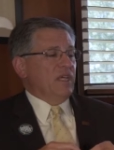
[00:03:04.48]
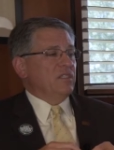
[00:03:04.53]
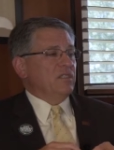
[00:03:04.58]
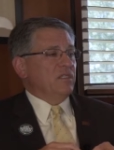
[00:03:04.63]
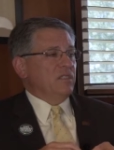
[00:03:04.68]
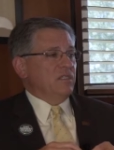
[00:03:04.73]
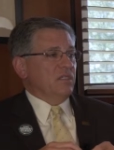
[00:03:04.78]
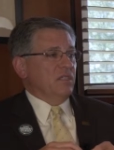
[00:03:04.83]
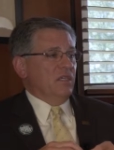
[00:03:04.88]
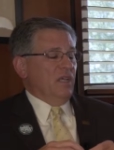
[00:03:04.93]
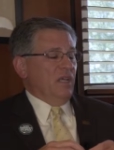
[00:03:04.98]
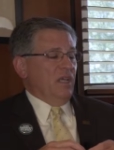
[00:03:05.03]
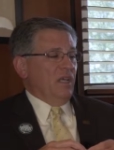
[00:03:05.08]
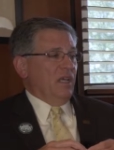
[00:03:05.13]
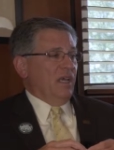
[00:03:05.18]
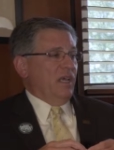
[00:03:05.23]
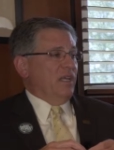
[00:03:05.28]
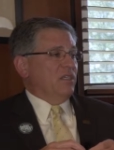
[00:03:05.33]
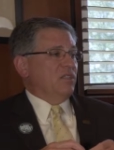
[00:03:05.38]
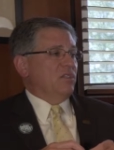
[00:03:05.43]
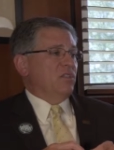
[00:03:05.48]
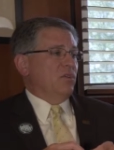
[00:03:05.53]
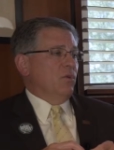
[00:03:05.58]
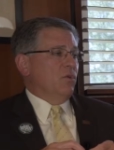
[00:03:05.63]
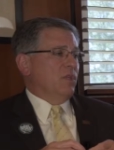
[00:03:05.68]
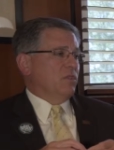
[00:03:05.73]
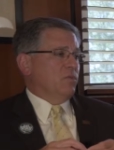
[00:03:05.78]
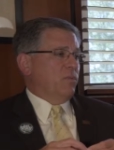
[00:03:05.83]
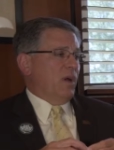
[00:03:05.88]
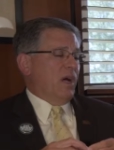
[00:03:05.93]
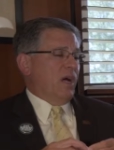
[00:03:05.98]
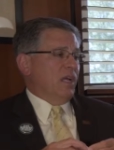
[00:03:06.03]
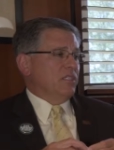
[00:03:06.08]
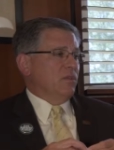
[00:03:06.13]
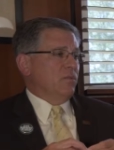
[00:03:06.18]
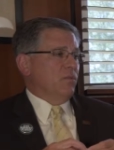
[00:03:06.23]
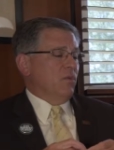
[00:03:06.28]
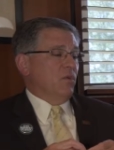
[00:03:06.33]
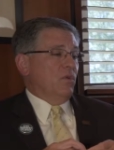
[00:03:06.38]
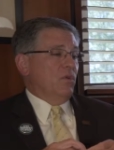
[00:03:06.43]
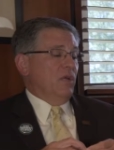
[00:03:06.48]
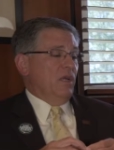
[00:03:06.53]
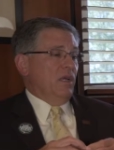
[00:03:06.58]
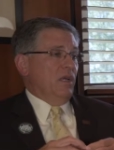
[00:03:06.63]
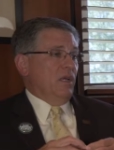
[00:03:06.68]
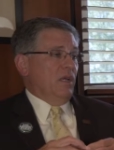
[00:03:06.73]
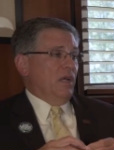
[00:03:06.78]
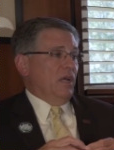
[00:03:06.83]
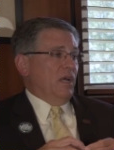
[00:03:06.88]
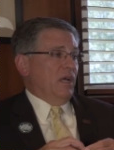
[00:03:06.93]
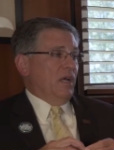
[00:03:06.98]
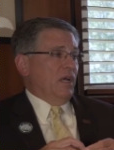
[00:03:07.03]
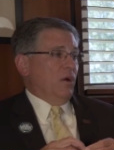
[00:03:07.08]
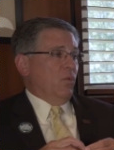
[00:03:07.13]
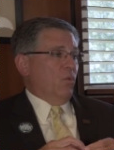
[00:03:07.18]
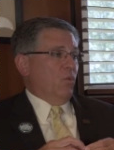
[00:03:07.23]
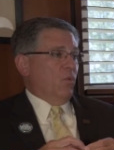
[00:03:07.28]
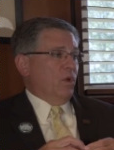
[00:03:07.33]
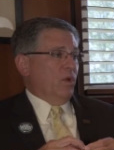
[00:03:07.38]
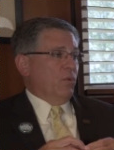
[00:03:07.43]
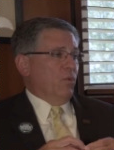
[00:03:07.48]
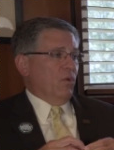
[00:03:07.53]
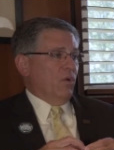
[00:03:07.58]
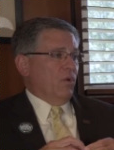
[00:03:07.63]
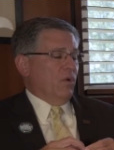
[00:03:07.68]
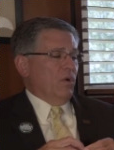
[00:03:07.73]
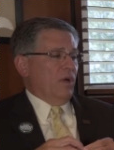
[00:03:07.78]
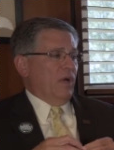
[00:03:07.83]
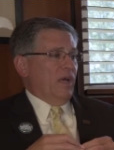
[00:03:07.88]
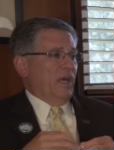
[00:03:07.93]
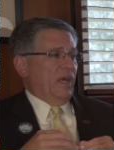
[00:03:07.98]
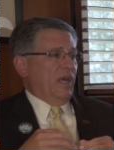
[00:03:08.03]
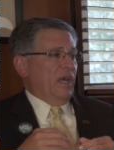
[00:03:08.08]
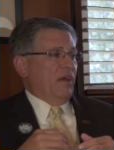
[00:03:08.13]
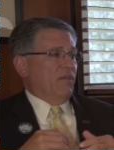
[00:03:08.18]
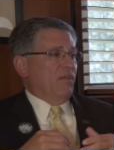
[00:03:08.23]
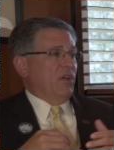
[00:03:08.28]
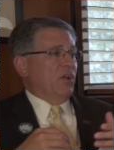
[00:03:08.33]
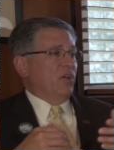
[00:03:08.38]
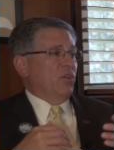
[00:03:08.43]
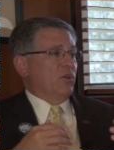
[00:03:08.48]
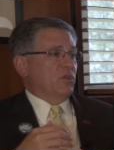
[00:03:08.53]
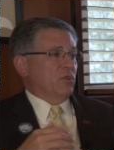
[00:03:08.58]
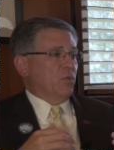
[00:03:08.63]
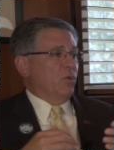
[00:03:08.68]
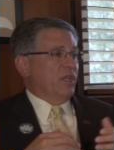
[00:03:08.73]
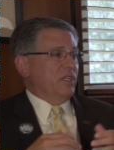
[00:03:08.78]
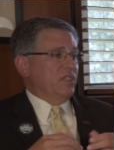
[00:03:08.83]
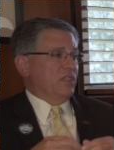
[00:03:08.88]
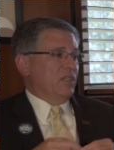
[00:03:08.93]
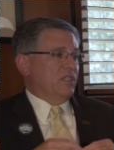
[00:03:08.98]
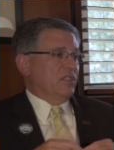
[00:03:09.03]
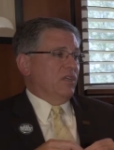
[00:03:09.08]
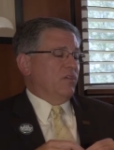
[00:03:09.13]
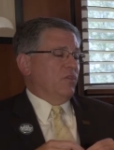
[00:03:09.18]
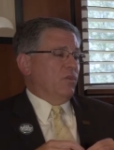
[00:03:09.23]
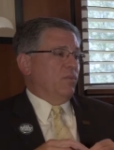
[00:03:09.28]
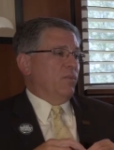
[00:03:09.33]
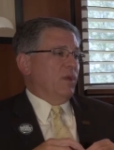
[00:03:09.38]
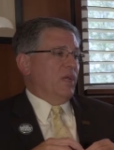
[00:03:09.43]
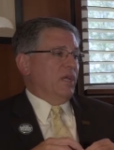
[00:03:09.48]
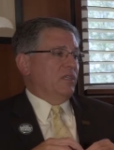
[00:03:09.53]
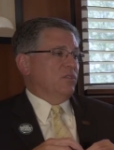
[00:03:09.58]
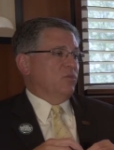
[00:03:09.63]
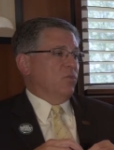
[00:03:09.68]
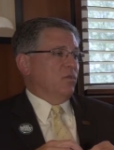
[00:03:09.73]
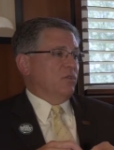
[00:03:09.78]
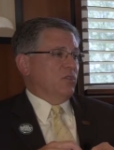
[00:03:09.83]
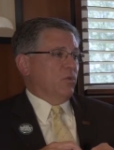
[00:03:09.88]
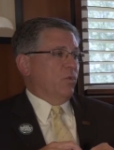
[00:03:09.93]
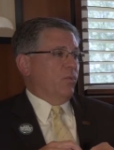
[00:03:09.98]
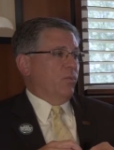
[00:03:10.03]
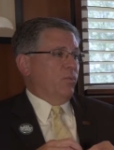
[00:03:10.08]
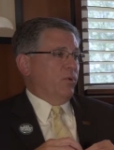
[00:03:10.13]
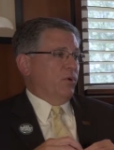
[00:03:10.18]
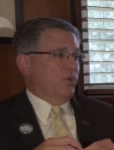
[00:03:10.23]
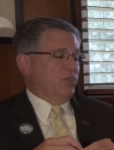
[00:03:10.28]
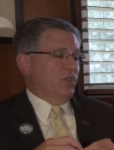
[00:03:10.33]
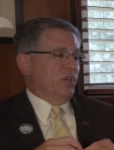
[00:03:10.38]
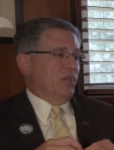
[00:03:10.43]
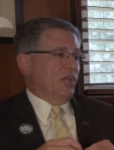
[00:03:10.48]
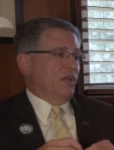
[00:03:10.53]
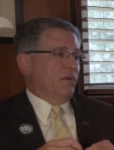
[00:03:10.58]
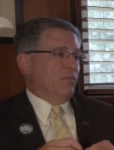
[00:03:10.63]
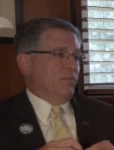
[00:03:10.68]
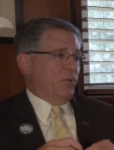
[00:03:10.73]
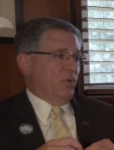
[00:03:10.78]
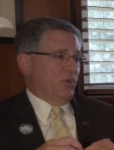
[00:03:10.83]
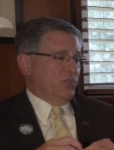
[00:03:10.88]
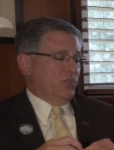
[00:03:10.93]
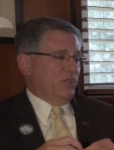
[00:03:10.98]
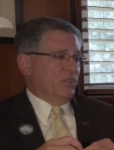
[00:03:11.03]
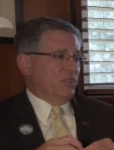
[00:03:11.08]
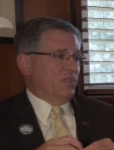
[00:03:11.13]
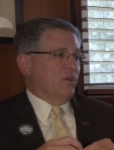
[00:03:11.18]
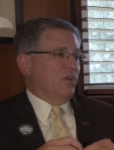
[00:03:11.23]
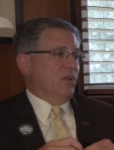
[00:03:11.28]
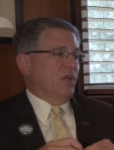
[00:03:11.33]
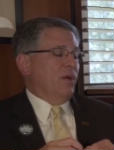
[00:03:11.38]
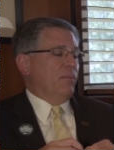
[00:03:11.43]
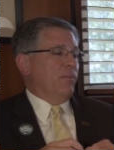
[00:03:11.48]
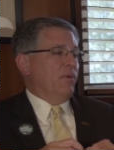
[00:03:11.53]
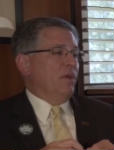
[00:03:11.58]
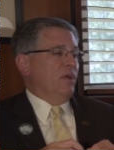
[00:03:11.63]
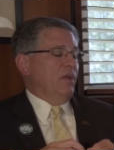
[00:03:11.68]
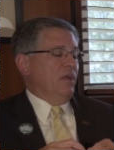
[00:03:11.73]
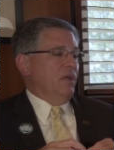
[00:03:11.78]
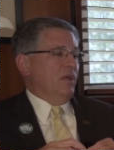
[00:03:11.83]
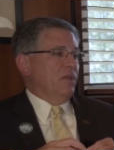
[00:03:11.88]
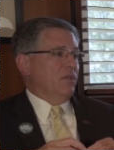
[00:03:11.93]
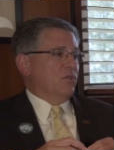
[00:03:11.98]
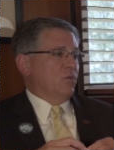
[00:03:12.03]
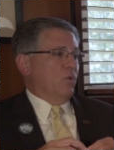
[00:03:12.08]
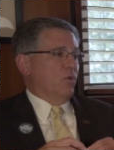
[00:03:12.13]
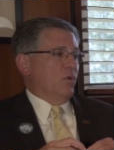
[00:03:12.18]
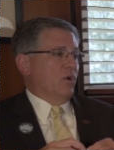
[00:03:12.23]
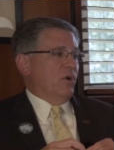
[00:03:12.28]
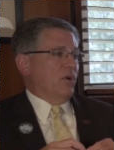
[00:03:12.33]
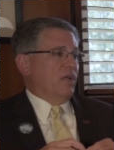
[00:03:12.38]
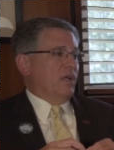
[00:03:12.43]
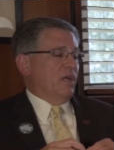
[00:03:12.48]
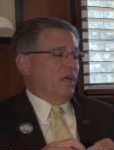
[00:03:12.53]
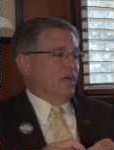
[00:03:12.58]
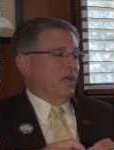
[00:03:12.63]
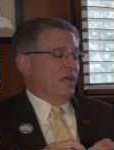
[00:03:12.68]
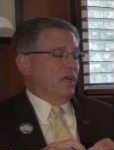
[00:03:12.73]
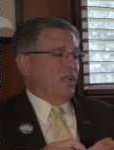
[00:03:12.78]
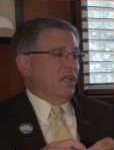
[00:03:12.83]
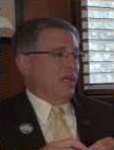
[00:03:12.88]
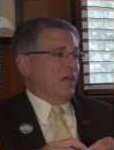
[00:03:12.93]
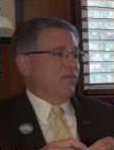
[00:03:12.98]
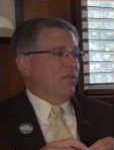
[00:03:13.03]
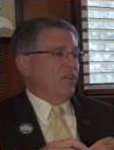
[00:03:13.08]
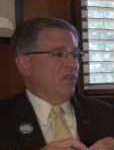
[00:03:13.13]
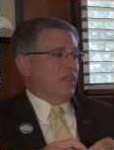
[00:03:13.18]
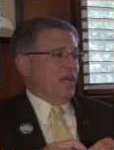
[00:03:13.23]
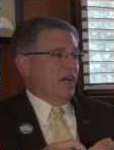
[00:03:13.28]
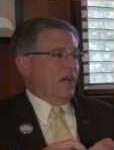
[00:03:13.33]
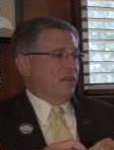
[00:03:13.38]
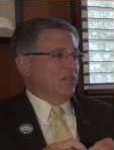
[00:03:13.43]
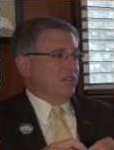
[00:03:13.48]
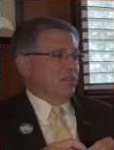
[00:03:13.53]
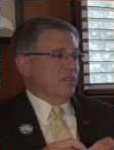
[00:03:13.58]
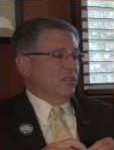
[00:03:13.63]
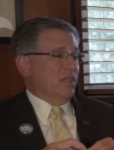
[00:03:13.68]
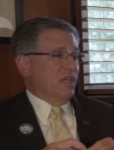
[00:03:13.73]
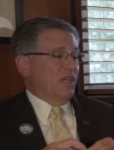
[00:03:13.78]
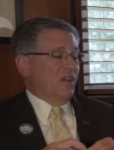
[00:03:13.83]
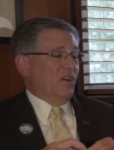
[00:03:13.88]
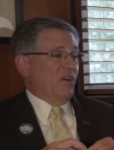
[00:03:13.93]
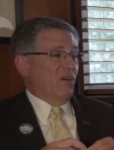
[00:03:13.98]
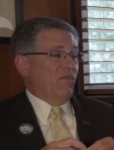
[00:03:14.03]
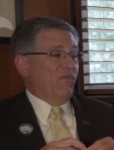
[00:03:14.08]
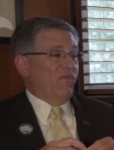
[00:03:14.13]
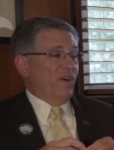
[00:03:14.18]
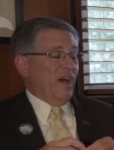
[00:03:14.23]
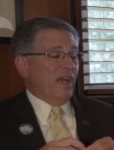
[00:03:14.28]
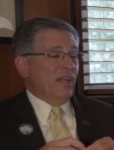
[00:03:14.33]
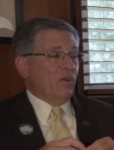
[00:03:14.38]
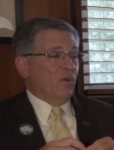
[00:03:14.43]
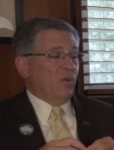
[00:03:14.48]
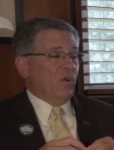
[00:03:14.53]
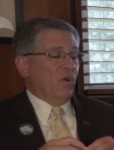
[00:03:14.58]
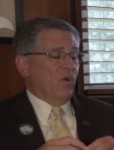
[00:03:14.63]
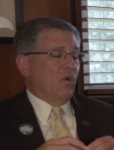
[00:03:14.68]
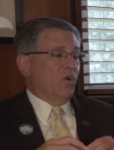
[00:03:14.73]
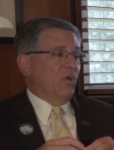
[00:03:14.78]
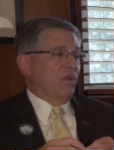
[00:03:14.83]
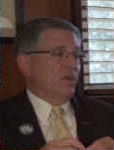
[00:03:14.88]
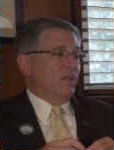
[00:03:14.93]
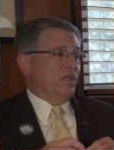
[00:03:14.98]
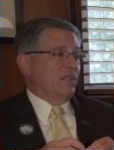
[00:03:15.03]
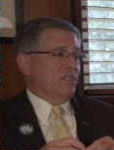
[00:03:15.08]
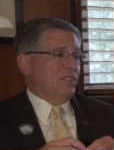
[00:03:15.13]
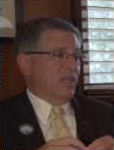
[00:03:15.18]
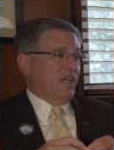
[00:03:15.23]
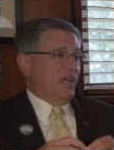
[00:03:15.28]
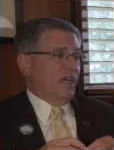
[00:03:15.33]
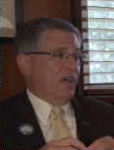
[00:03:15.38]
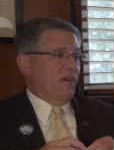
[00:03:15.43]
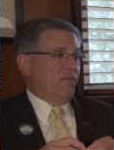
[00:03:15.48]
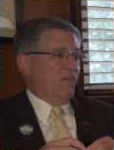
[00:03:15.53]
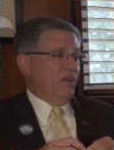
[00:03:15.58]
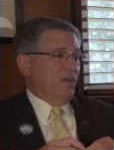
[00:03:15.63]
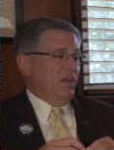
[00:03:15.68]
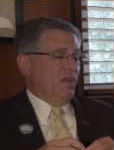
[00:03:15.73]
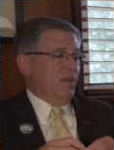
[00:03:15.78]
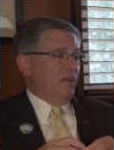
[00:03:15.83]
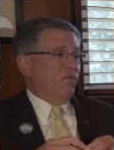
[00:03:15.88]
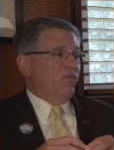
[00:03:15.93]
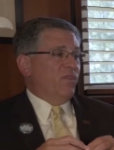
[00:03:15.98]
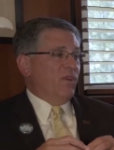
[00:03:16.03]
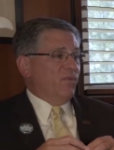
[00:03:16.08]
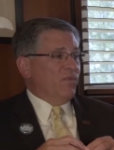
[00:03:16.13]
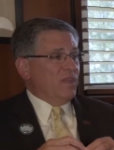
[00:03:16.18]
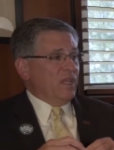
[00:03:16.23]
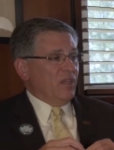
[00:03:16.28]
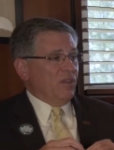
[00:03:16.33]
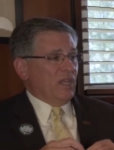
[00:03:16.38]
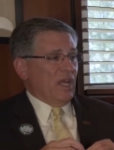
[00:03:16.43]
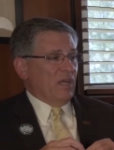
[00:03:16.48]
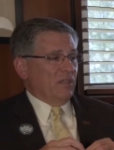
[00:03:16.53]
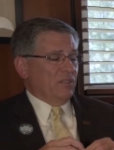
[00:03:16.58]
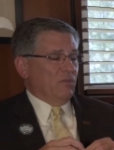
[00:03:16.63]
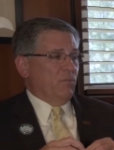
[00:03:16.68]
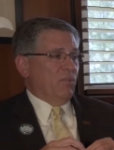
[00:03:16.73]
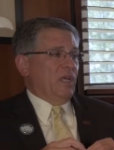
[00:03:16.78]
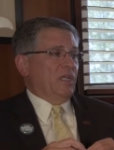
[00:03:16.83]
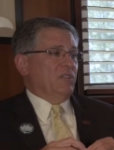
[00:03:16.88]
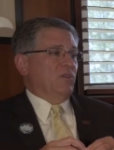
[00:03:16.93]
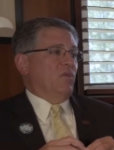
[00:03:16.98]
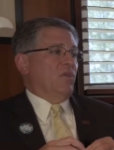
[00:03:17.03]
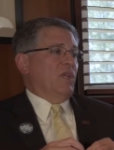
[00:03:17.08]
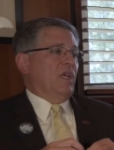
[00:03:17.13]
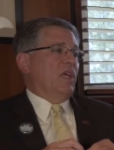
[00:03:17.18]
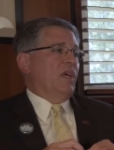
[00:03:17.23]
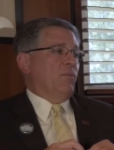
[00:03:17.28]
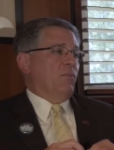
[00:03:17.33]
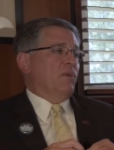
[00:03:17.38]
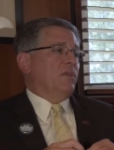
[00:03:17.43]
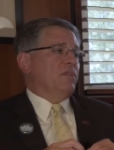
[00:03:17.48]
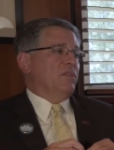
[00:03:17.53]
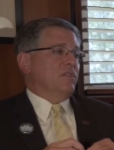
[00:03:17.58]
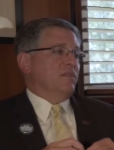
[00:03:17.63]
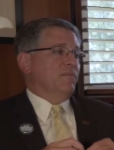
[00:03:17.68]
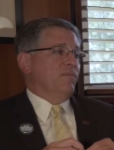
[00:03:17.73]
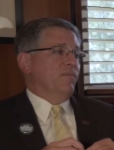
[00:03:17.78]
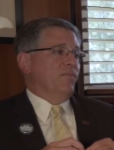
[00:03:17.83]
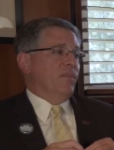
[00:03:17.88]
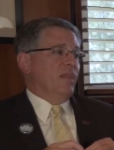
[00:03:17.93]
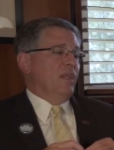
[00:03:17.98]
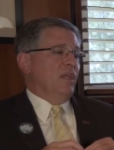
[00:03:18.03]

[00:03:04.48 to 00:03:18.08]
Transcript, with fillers: phases, and as soon as possible, uh, we will have another 2,600 beds, which will push it up, push us on up toward uh, 11,000. And our final goal is to have 15,000 beds on campus.